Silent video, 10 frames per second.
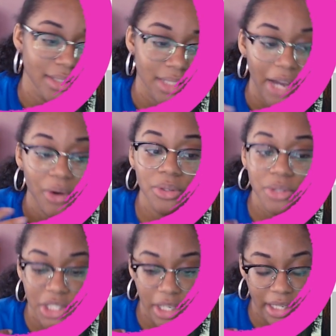I don't use
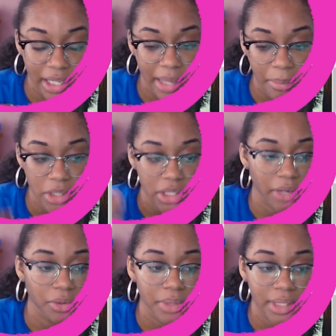Sharon all that much. 'Cause I
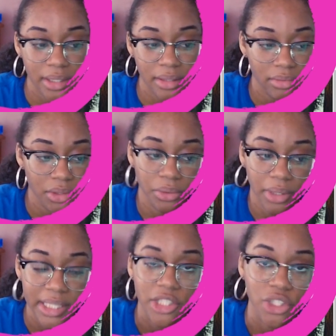don't really, I
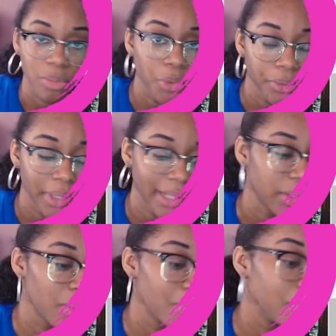need the support right now.